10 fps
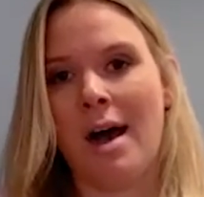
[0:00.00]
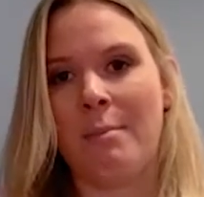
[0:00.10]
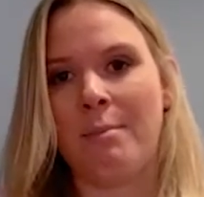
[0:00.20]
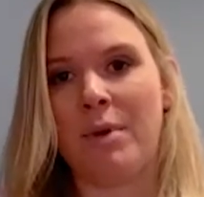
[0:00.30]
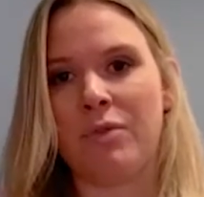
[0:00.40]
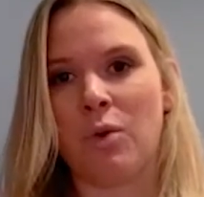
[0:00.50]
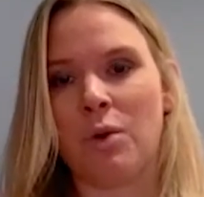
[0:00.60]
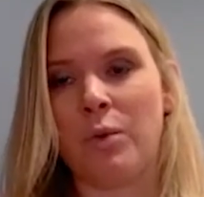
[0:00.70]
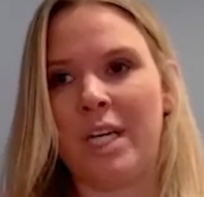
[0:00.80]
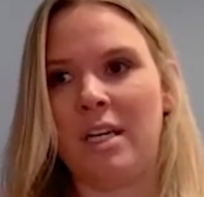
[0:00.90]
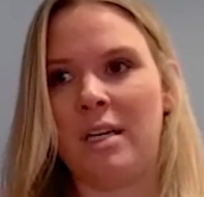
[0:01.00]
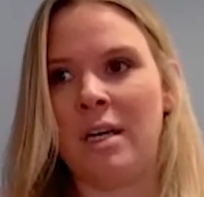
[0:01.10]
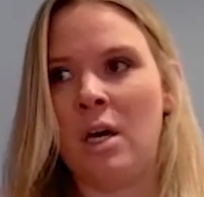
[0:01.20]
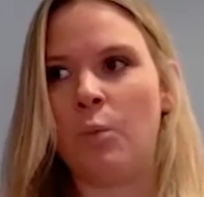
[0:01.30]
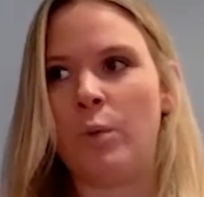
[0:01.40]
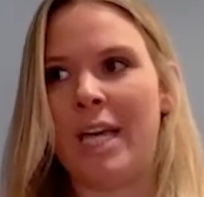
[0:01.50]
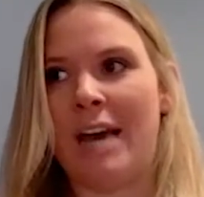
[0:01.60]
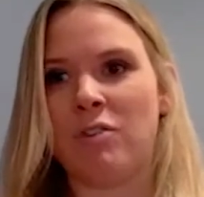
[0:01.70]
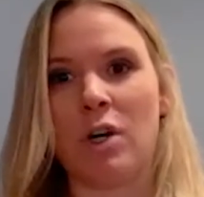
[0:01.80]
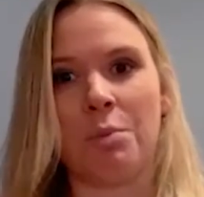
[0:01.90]
before we
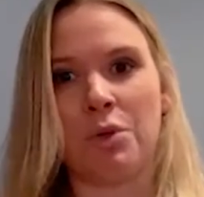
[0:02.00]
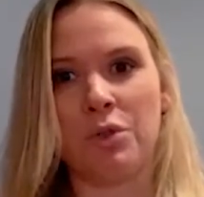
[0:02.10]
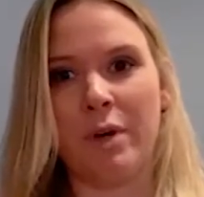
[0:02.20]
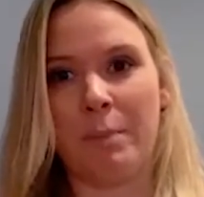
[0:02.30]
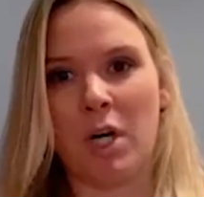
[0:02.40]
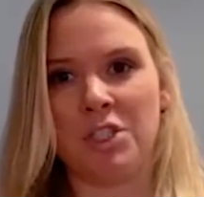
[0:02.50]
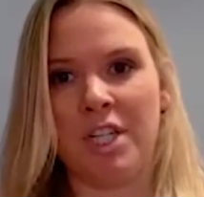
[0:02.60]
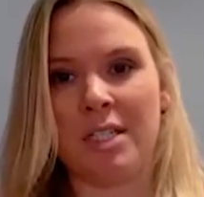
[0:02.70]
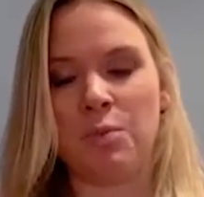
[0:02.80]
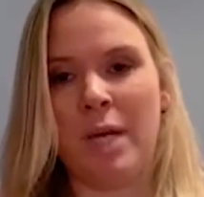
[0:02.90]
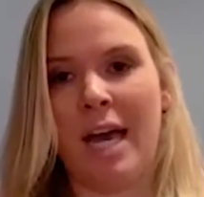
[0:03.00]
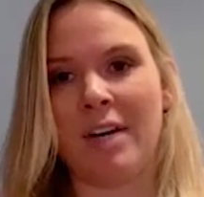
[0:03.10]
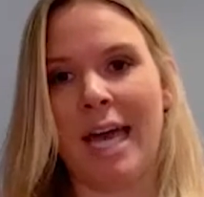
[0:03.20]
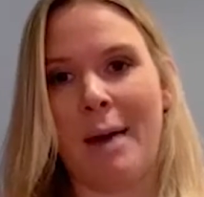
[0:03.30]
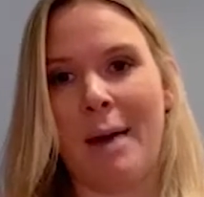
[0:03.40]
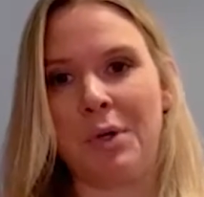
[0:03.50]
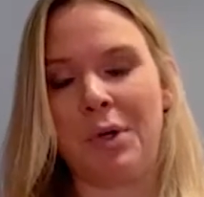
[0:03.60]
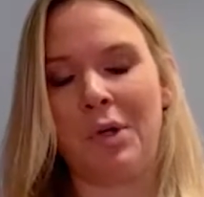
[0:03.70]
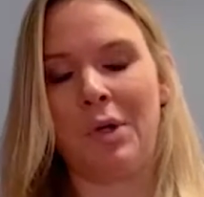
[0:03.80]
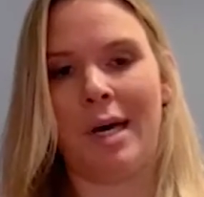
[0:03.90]
ever approve a purchase. We have a
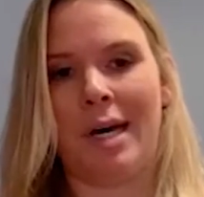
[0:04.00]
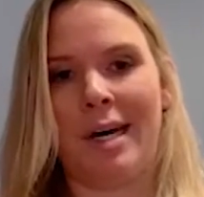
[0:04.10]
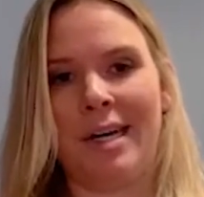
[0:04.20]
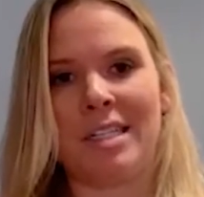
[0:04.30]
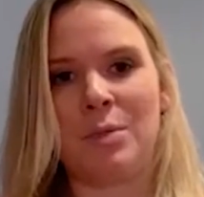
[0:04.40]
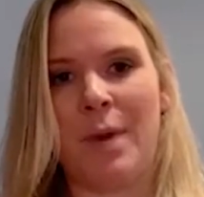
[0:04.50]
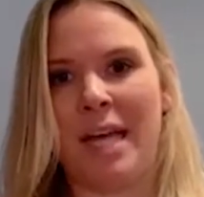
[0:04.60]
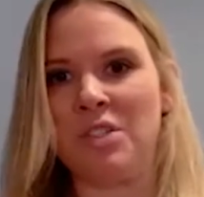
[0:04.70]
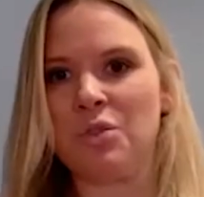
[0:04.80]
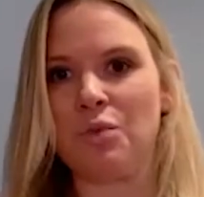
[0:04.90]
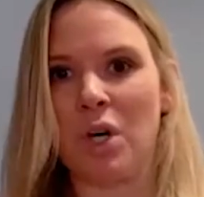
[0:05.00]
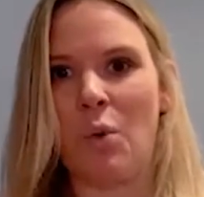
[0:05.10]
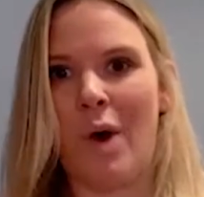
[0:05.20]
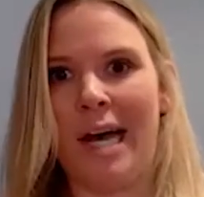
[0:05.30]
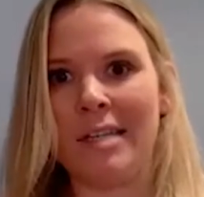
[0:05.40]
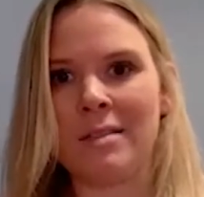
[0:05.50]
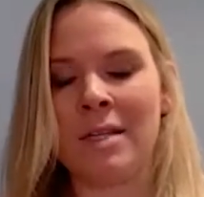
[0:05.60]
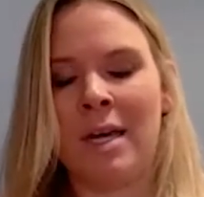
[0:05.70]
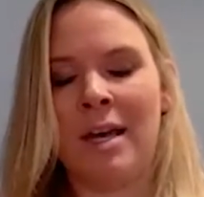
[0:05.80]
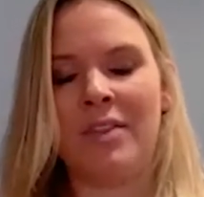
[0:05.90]
capital expense request
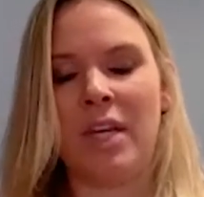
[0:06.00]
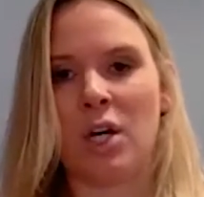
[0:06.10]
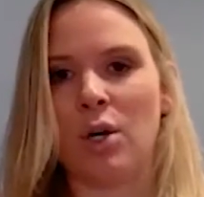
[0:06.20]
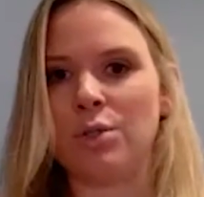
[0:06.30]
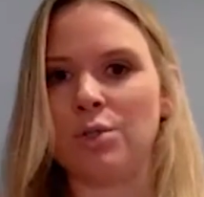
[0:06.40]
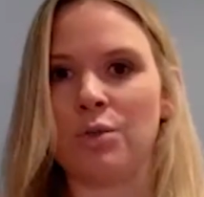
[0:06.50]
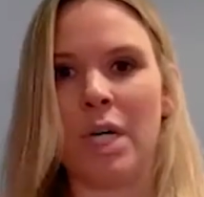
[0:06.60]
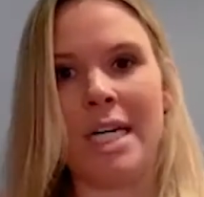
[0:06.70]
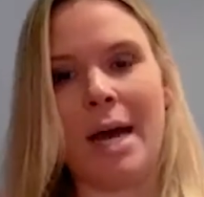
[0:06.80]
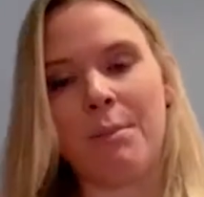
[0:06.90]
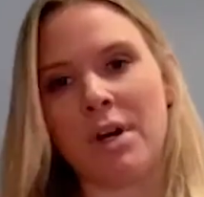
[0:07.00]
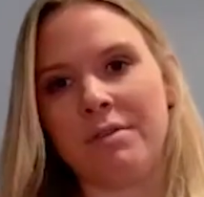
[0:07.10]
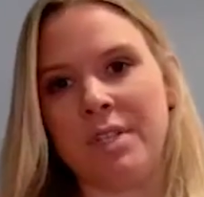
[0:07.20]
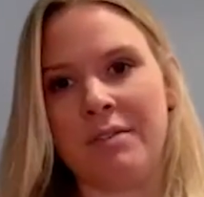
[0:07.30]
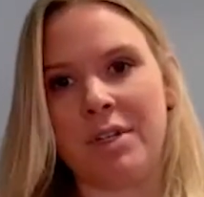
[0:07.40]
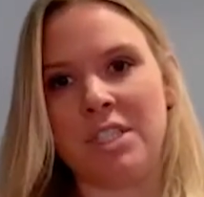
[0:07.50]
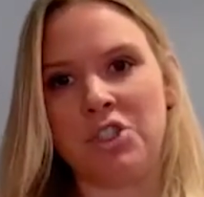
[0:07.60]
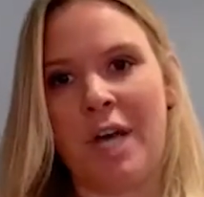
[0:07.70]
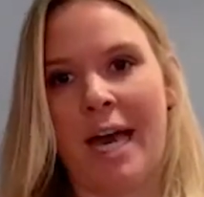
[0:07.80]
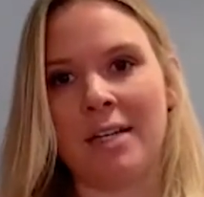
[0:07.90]
that goes through a number of different
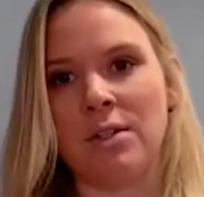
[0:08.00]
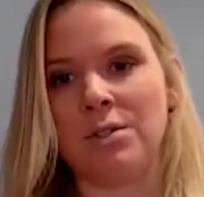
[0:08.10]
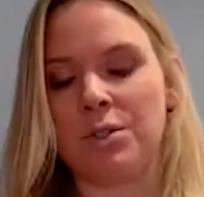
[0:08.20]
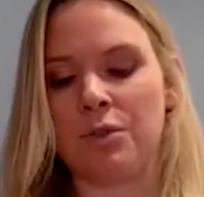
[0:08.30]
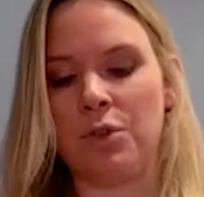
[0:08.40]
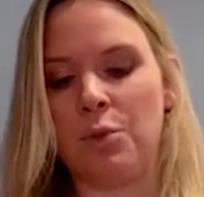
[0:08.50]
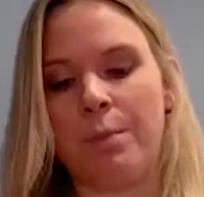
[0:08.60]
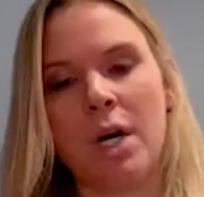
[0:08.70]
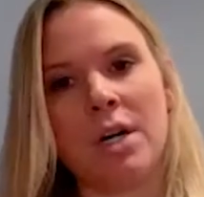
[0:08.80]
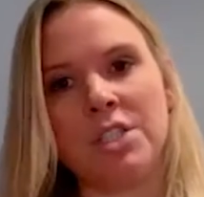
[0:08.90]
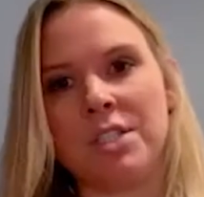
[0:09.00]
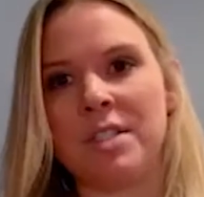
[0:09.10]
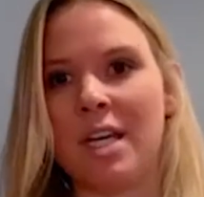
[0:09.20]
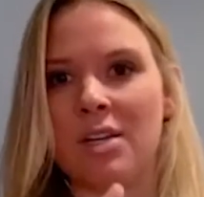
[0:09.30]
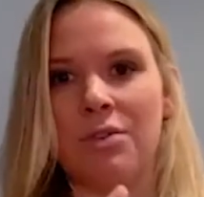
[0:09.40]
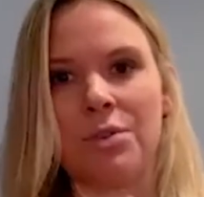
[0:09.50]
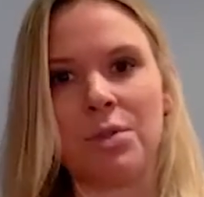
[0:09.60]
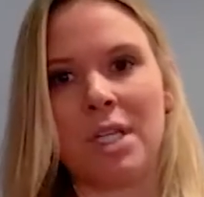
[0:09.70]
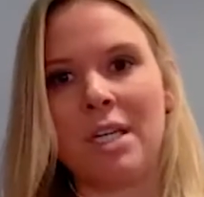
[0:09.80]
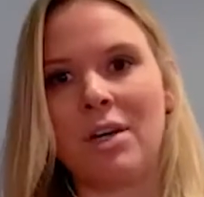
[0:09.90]
channels, through purchasing, through
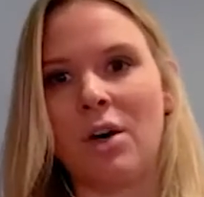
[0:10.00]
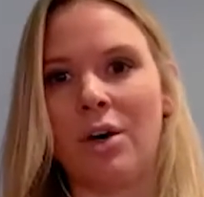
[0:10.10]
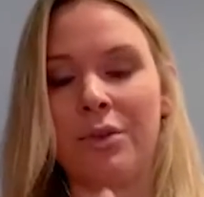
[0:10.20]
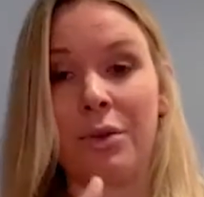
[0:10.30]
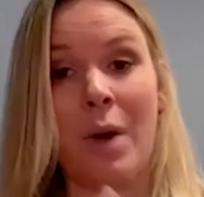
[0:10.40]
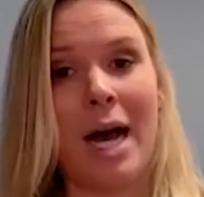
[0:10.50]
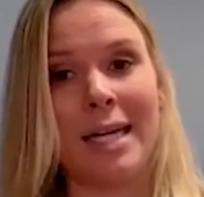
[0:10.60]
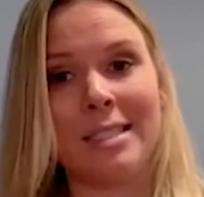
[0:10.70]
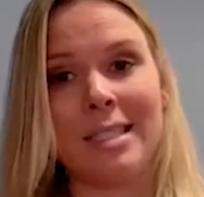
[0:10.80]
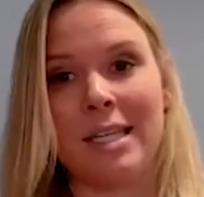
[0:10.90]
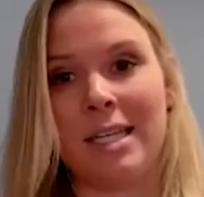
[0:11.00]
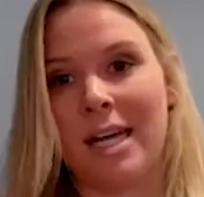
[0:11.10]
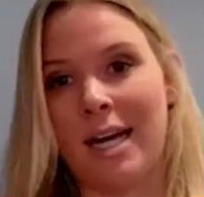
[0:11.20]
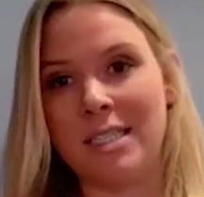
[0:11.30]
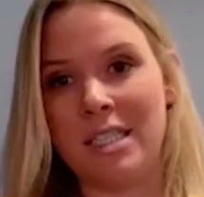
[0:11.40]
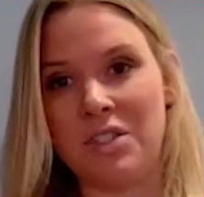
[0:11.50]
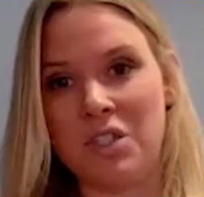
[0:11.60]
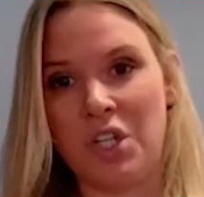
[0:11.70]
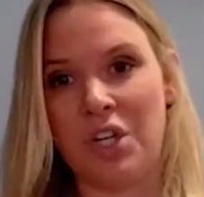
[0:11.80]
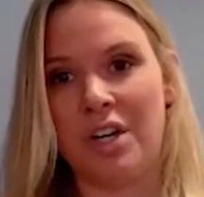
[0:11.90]
legal, through IT and IT
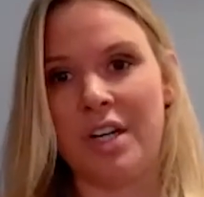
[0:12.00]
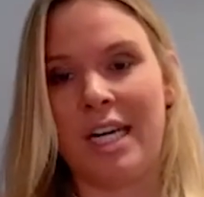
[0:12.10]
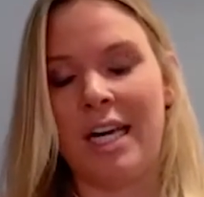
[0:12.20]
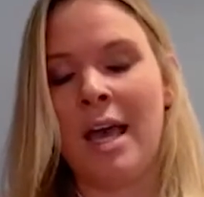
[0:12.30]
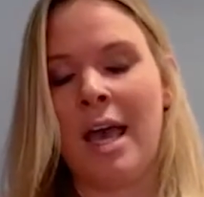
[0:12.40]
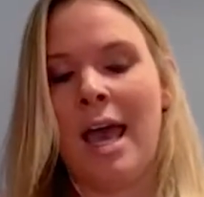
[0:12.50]
security.